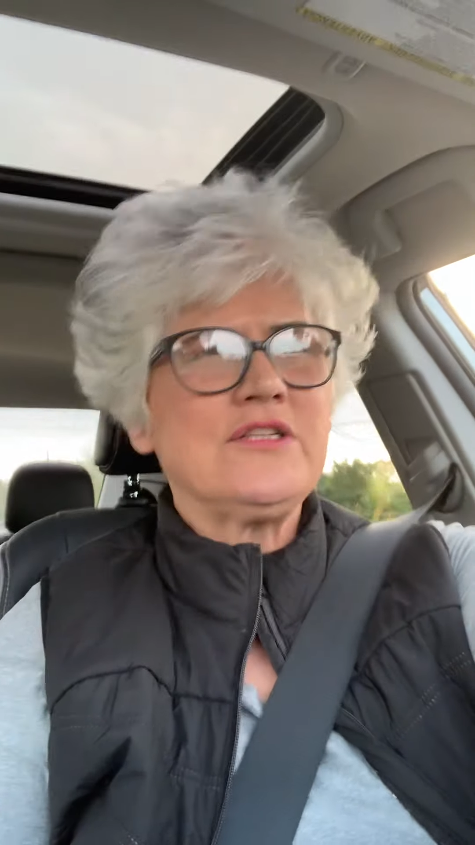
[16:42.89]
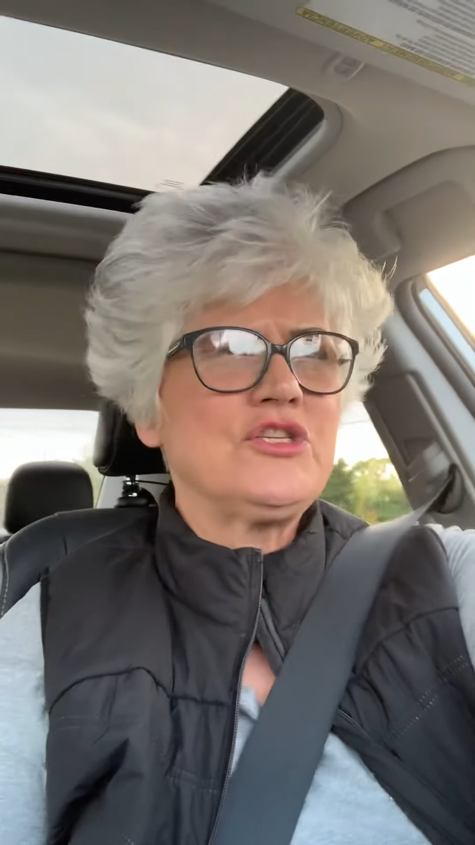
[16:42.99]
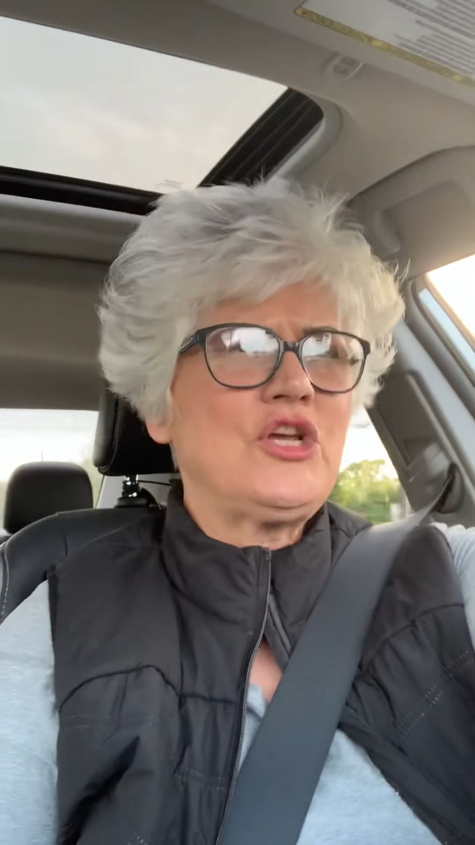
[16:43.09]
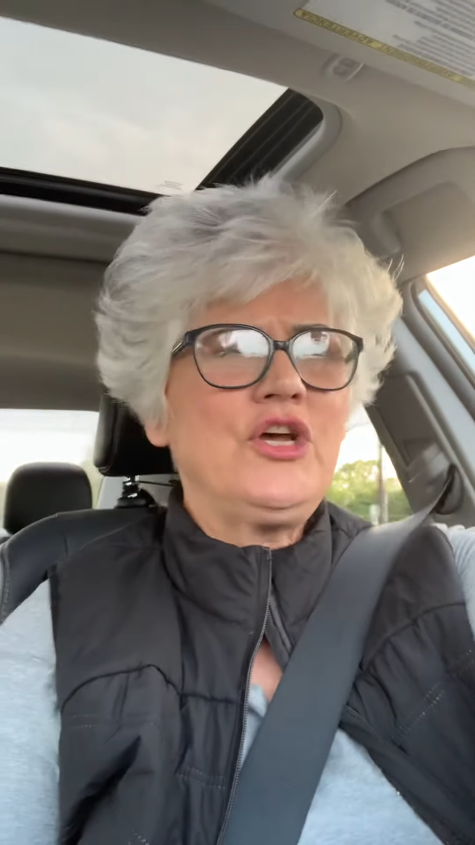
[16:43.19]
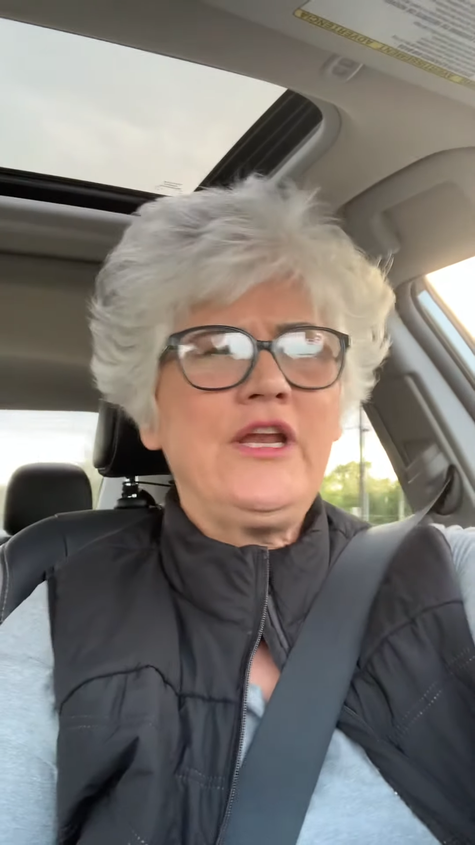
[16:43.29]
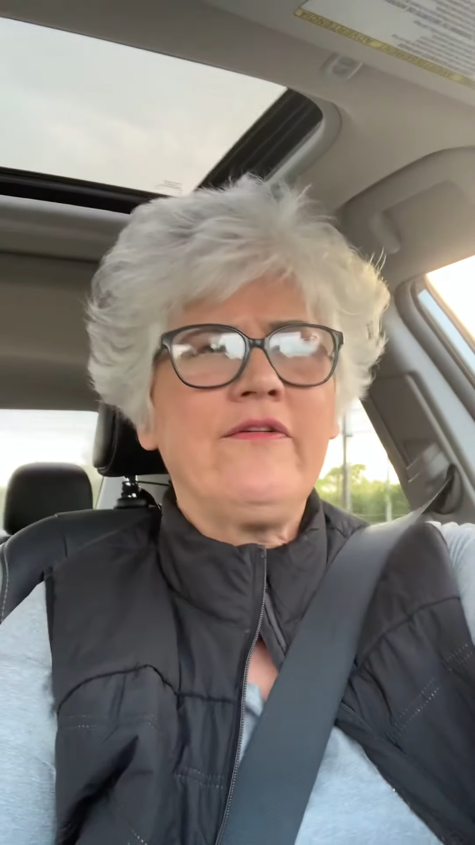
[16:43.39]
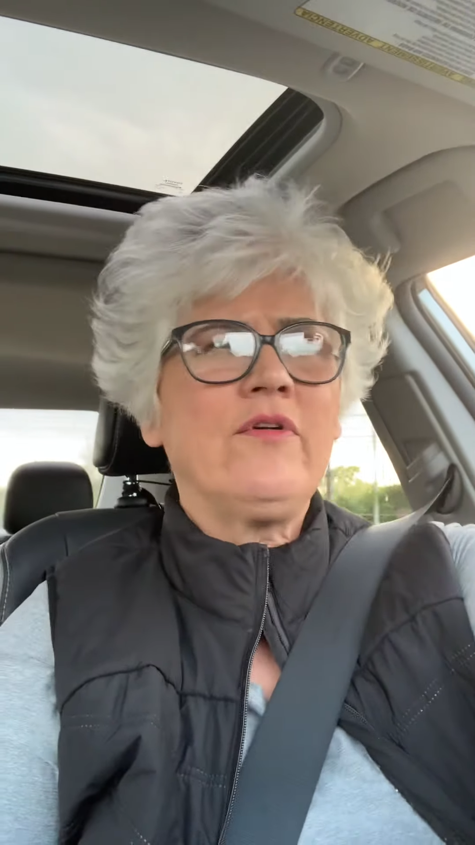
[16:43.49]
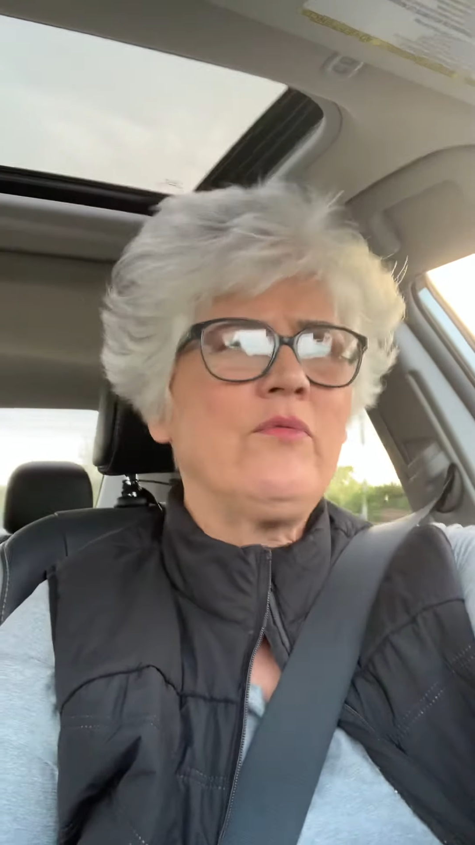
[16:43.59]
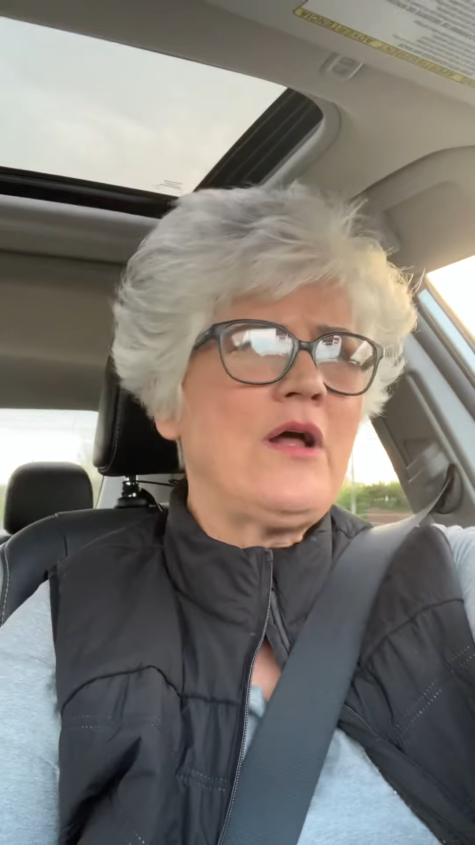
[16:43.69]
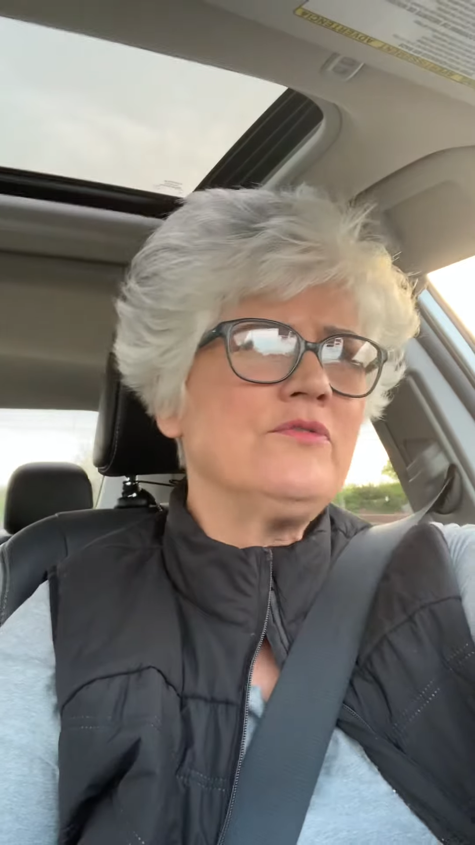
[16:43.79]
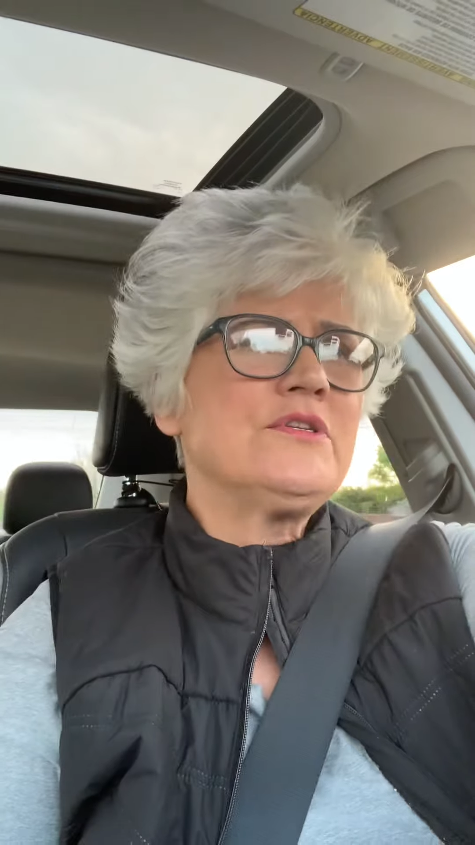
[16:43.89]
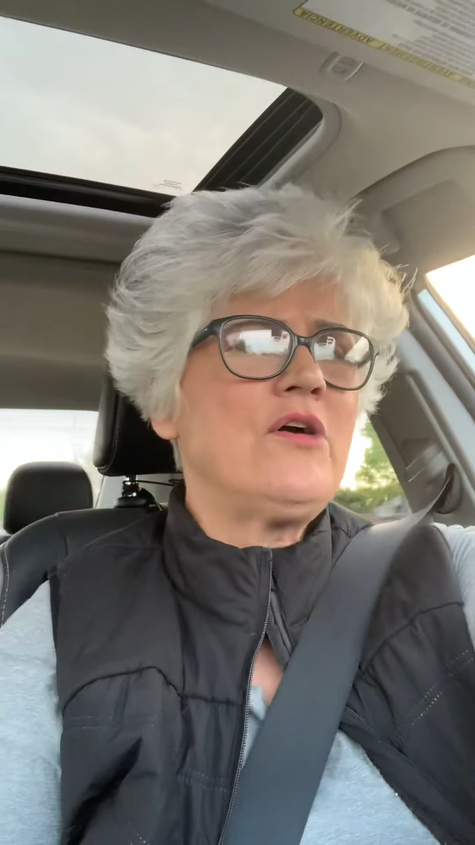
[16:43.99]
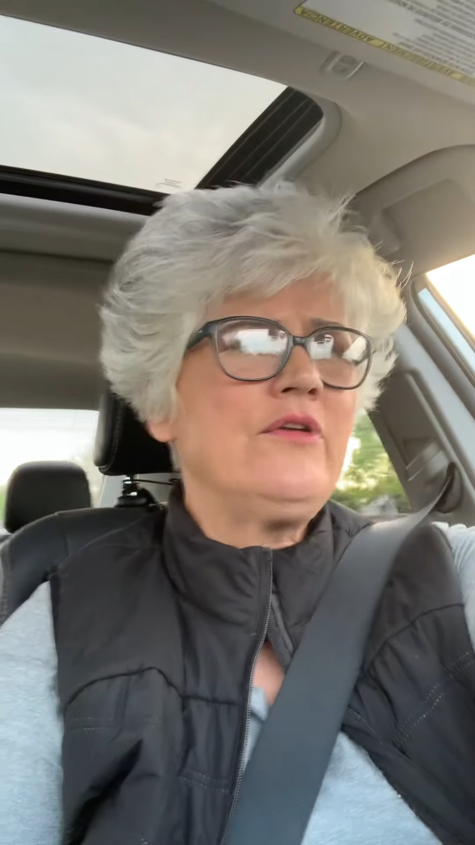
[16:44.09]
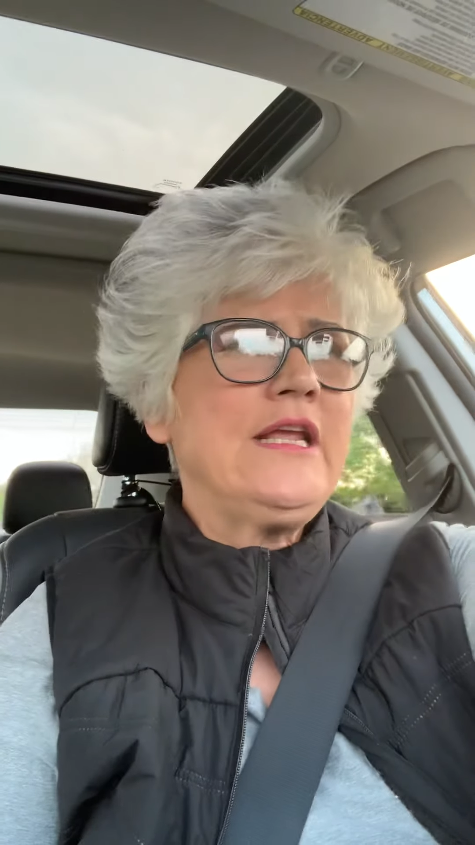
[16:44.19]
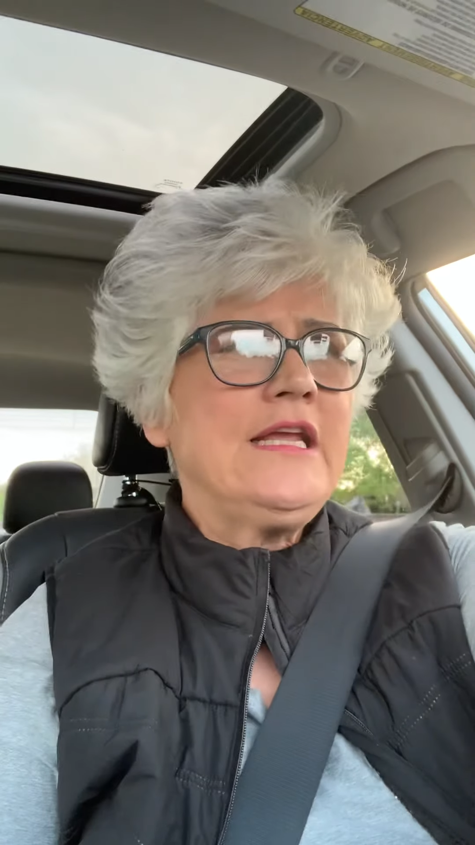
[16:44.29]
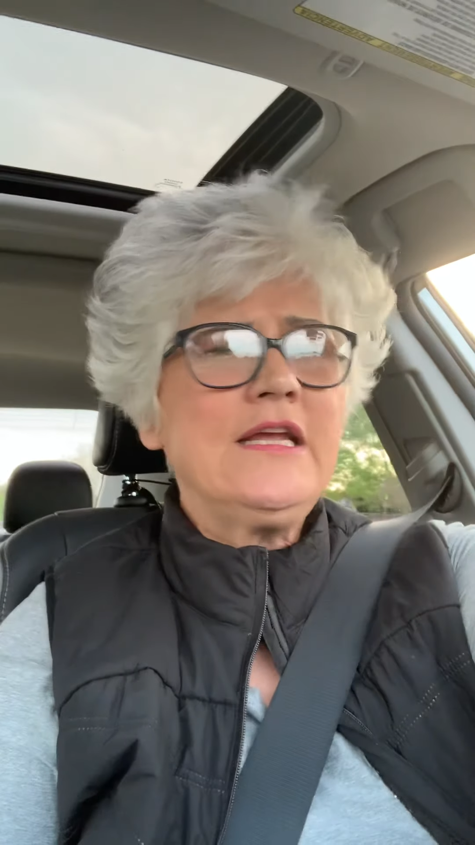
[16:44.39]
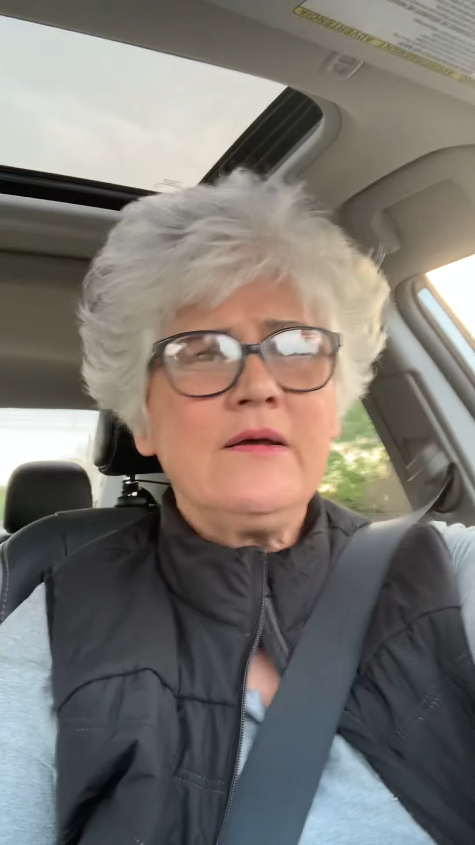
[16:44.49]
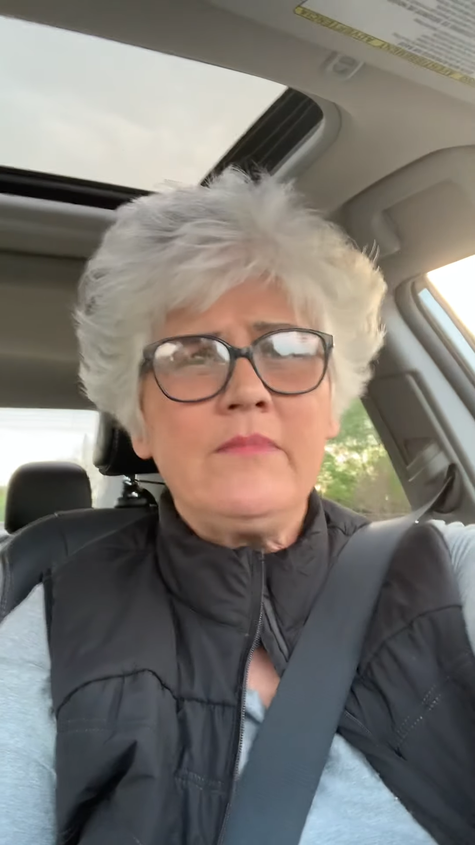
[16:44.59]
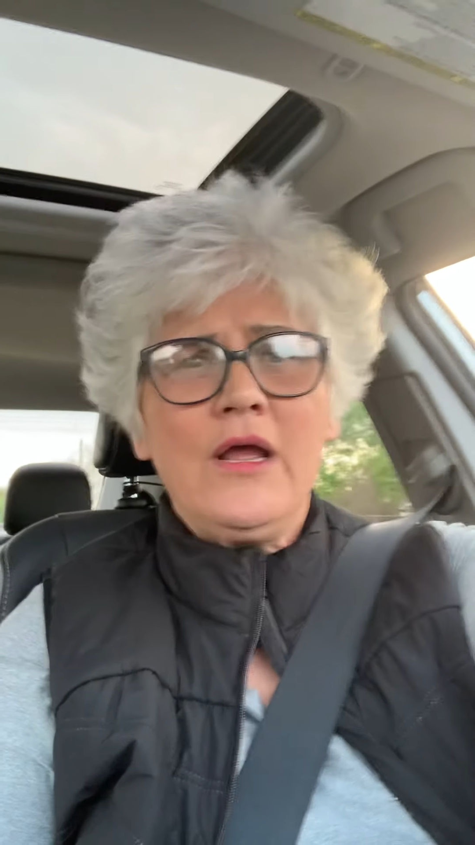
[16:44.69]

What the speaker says: sun ever rose on him,